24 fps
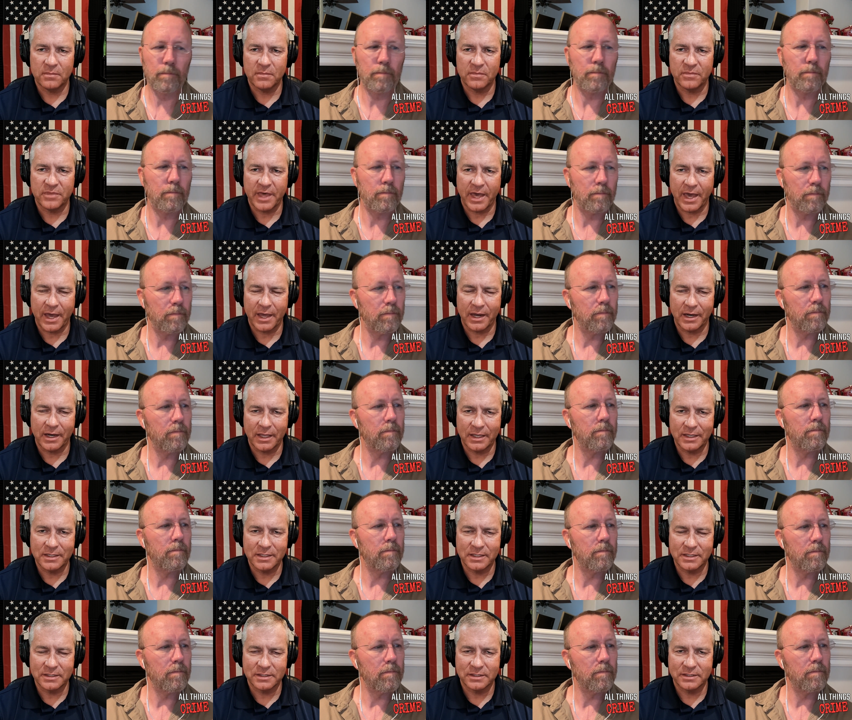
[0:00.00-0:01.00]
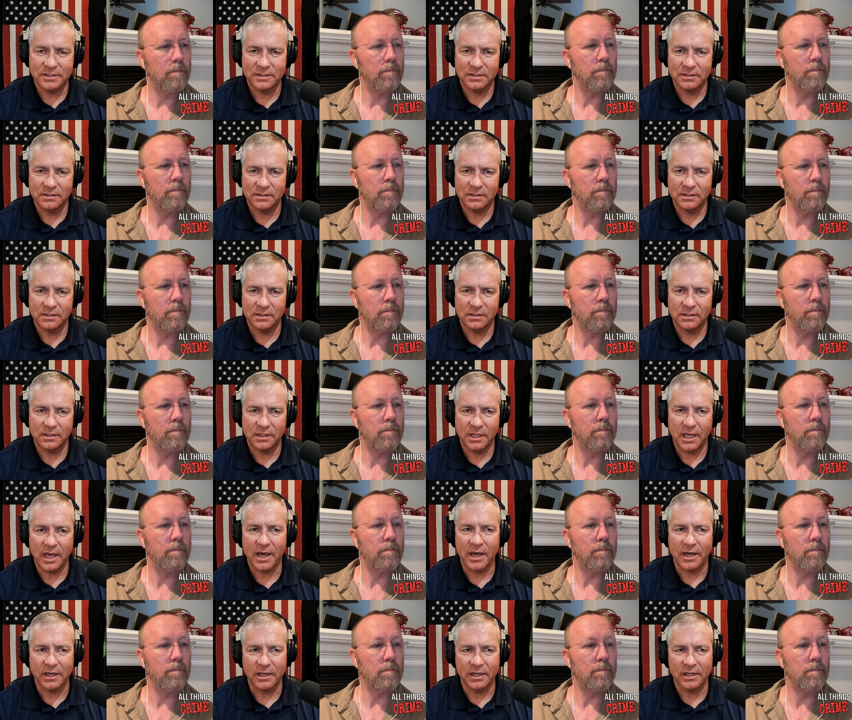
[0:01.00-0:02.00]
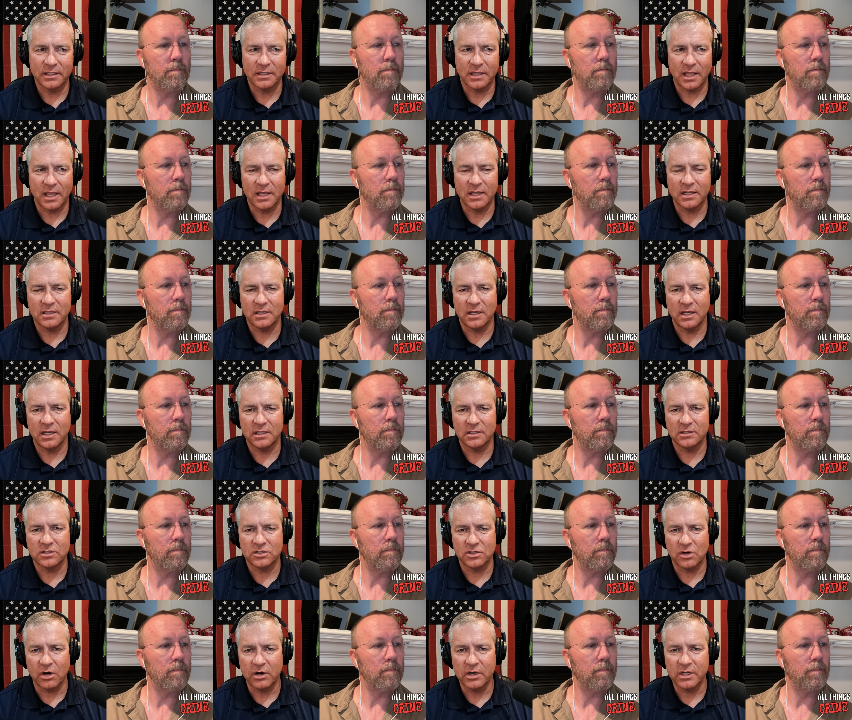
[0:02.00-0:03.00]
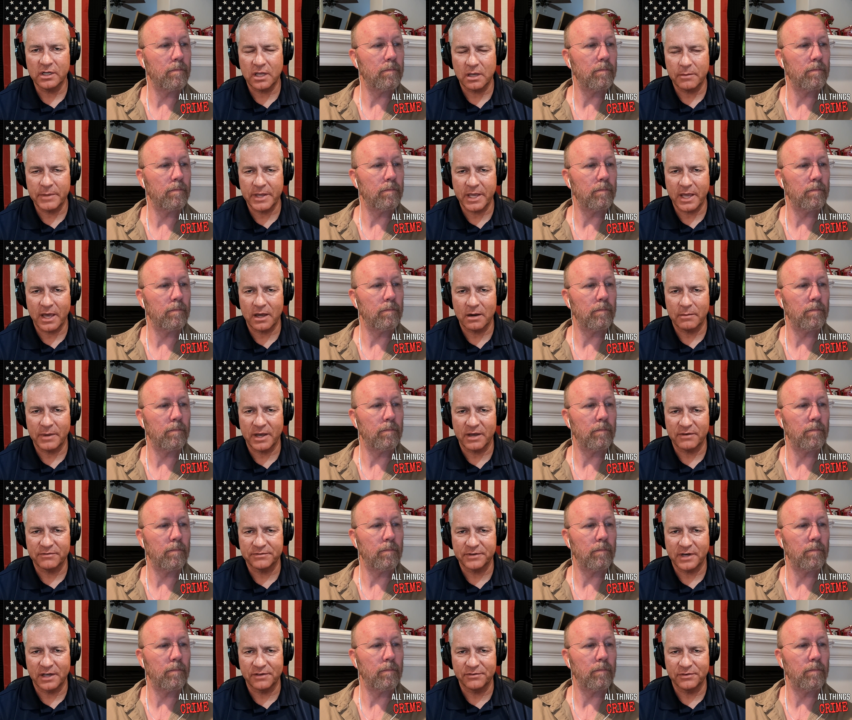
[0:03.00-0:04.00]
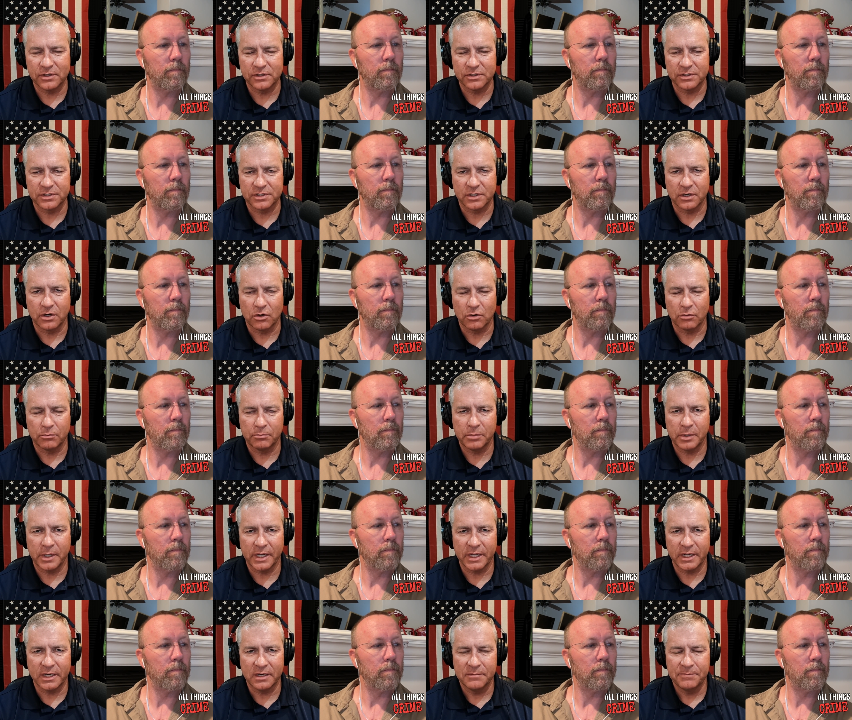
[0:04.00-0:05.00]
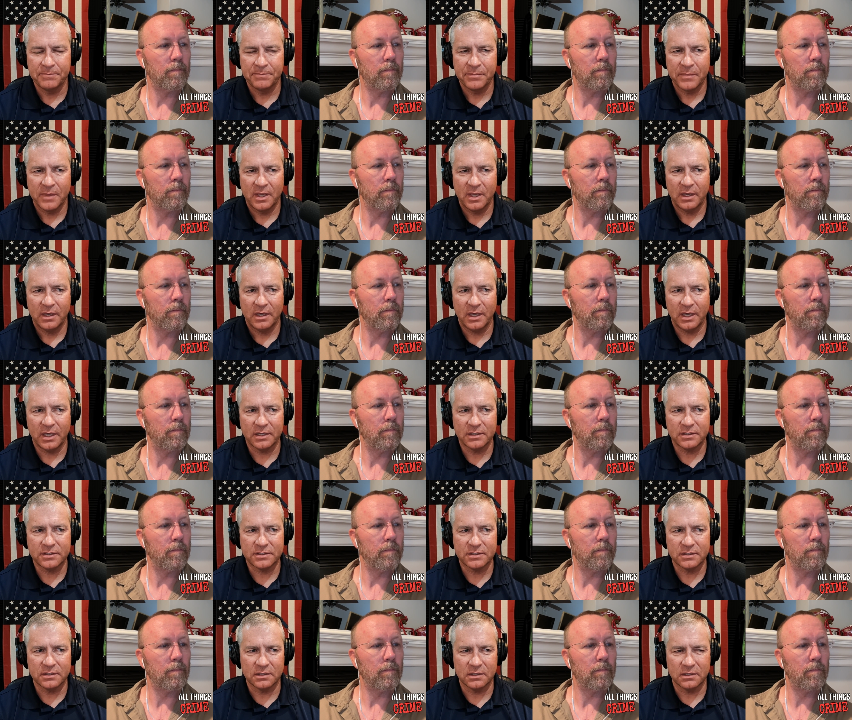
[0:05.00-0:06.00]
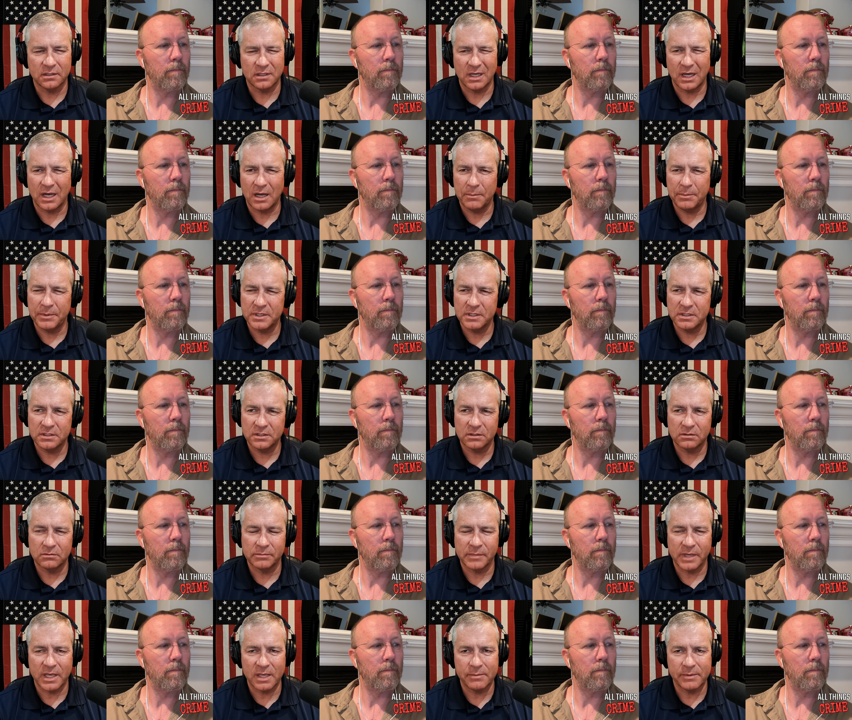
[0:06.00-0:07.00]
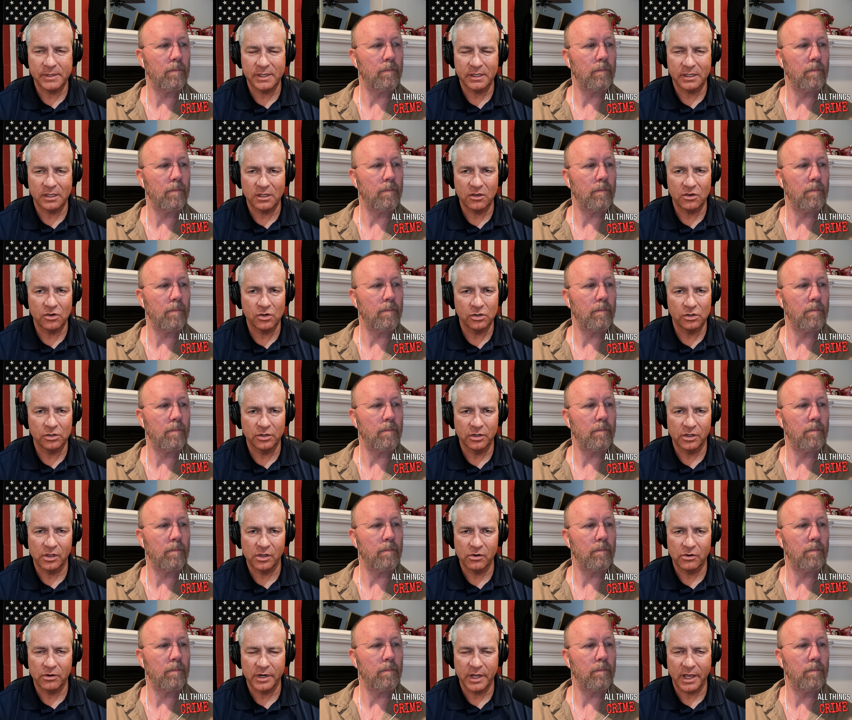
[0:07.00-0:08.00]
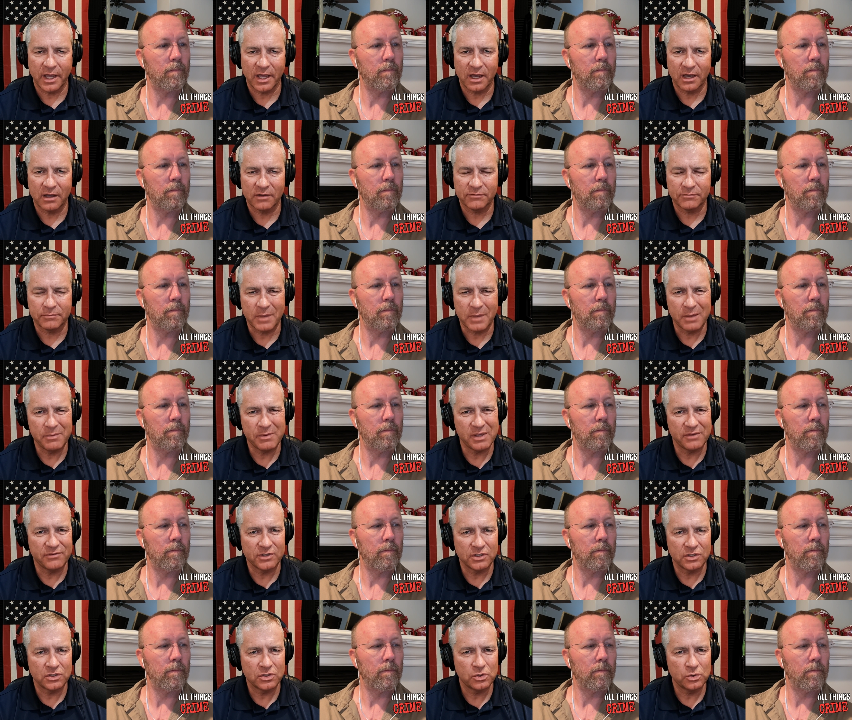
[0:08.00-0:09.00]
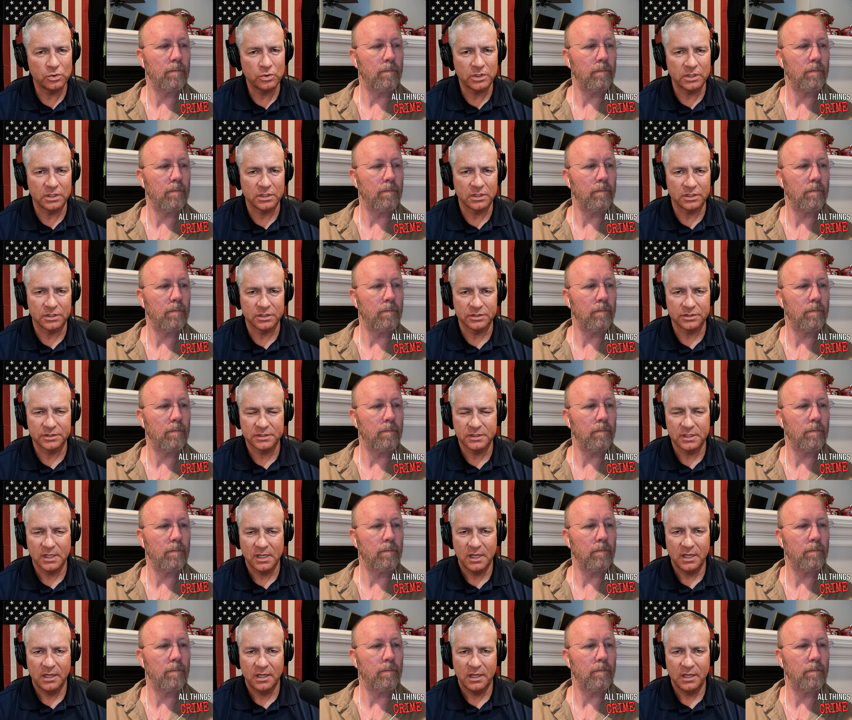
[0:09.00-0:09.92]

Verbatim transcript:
Speaker 1: that is, yeah, it started coming out about 5 years ago, but it's up until maybe a year, year and a half, maybe even 2 years,